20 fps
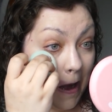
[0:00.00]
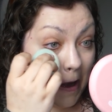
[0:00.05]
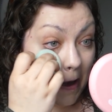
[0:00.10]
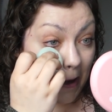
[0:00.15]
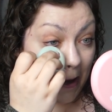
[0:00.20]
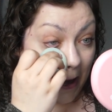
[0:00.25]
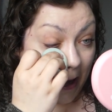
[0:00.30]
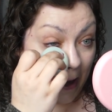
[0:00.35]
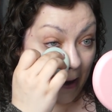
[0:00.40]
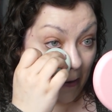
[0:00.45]

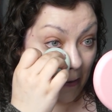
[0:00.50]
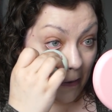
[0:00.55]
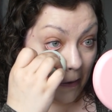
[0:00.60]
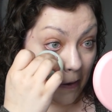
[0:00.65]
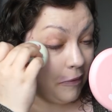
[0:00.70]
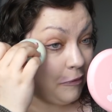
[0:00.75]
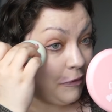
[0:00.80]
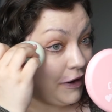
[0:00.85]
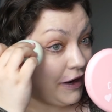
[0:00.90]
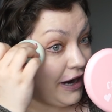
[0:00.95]
Now,
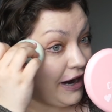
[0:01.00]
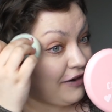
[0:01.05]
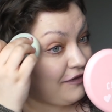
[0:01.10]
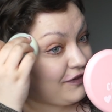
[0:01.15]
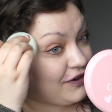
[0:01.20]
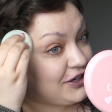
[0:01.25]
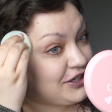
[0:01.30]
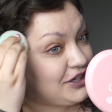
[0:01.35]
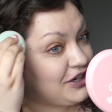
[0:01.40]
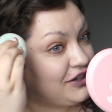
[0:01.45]
when I
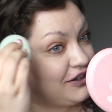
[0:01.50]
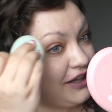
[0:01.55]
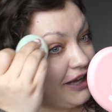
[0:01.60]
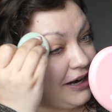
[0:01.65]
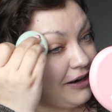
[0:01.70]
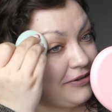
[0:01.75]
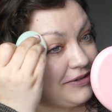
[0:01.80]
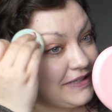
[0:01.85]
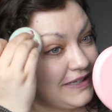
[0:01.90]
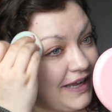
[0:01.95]
first heard that
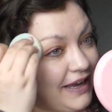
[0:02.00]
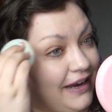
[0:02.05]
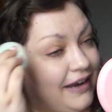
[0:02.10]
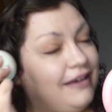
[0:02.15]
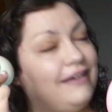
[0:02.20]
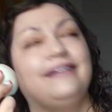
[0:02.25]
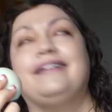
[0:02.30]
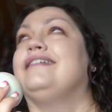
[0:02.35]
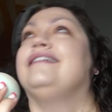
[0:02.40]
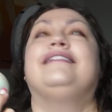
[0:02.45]
I was like
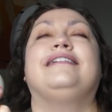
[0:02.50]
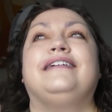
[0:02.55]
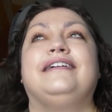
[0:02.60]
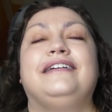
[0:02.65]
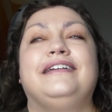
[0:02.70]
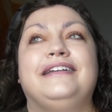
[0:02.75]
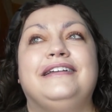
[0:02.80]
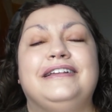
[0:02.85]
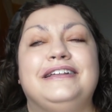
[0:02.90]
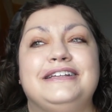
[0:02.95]

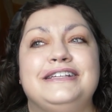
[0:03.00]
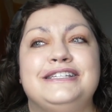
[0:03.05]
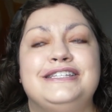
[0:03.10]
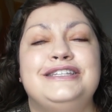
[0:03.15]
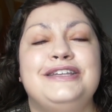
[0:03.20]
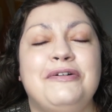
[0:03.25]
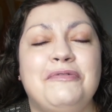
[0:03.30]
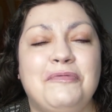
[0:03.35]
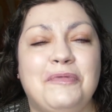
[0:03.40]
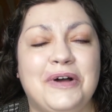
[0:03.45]

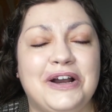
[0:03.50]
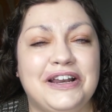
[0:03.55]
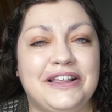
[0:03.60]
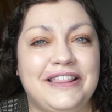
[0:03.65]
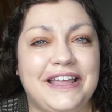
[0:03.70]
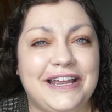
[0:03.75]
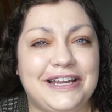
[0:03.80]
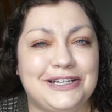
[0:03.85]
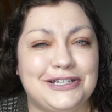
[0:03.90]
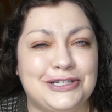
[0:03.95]
so what do
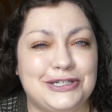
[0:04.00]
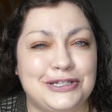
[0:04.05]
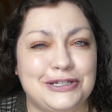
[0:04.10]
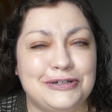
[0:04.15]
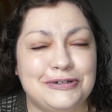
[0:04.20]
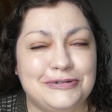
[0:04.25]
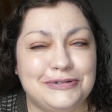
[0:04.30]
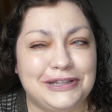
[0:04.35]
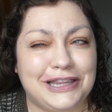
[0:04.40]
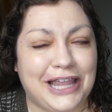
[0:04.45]
they
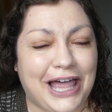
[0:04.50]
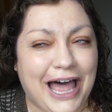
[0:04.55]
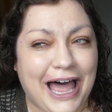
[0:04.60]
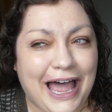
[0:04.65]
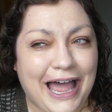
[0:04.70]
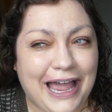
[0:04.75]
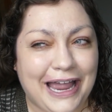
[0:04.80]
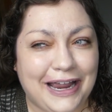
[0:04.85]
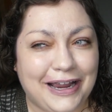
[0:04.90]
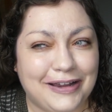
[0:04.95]
do
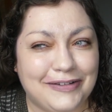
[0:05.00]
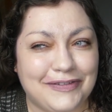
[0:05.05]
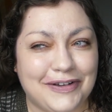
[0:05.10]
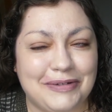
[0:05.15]
live?